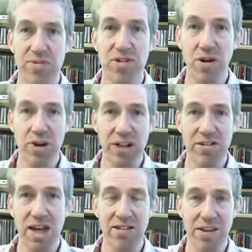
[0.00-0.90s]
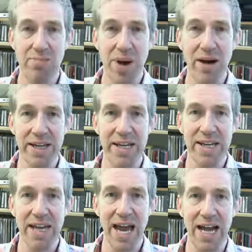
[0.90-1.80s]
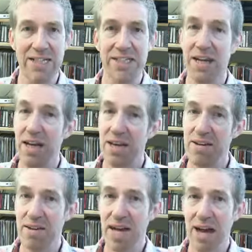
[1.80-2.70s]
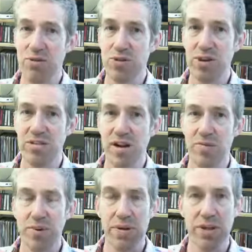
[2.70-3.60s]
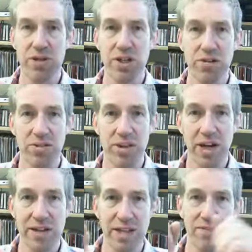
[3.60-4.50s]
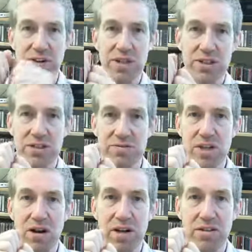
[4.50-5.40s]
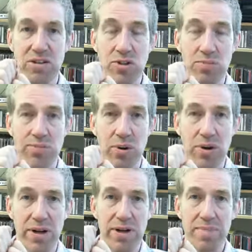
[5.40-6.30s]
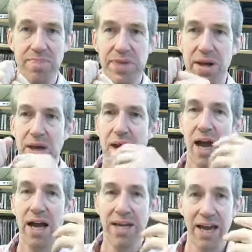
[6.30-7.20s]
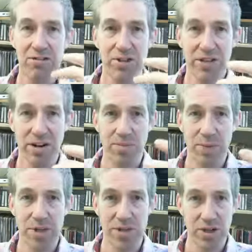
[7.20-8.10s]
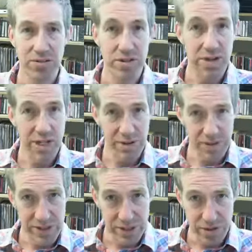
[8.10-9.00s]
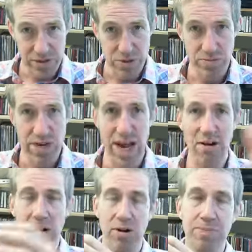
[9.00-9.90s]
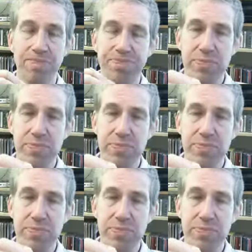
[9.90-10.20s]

So in this case, the barking cat is a counterexample that shows that our definition of dog is too broad. A counterexample that shows that a definition is too narrow